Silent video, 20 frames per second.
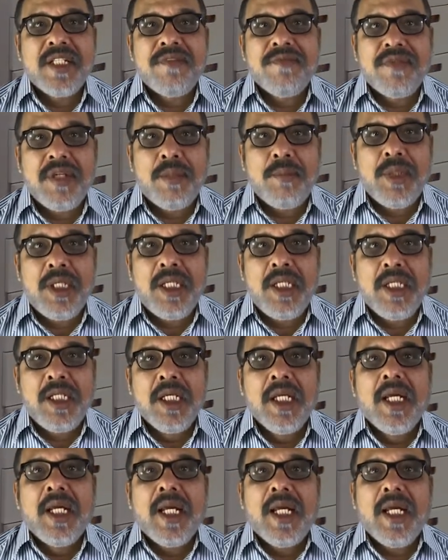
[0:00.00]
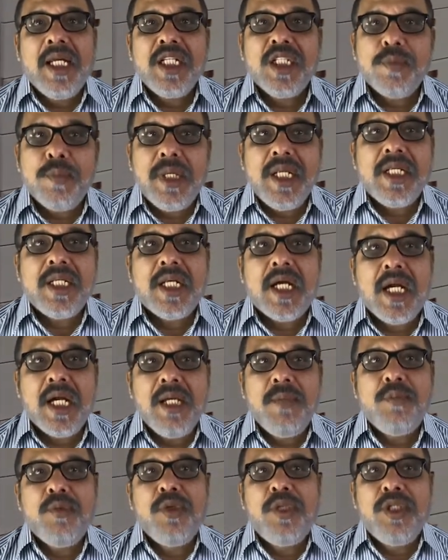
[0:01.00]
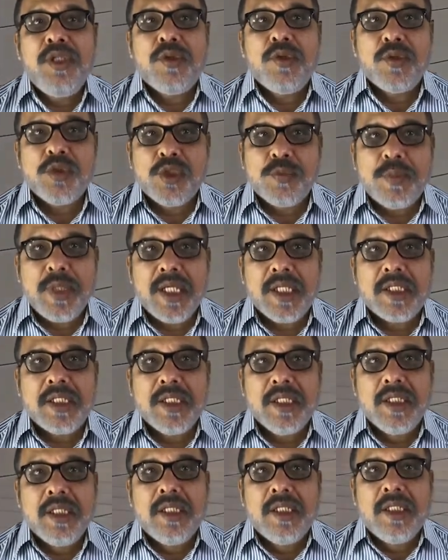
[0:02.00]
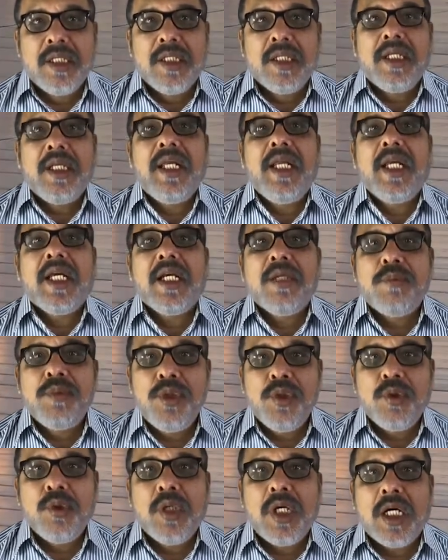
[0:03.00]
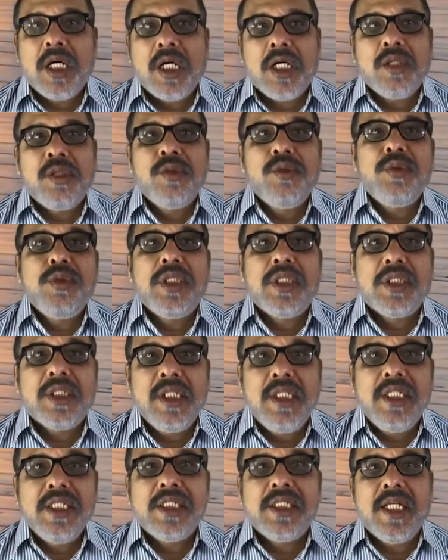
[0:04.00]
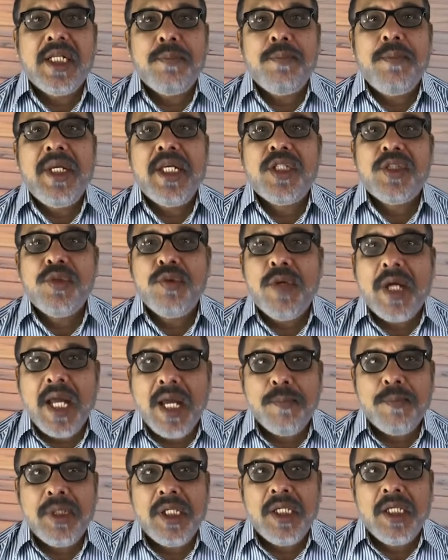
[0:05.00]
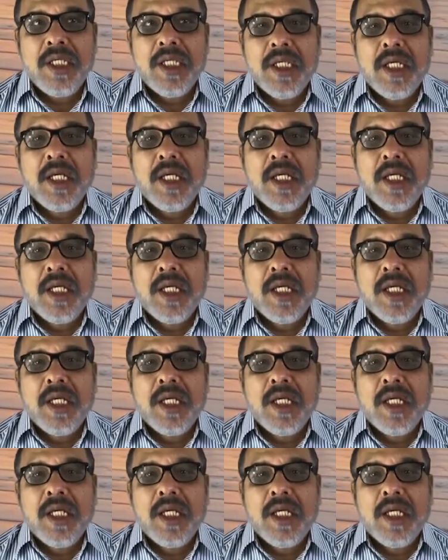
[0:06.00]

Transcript: and family, and spend time to introspect. Take up yoga, do the things that makes you happy.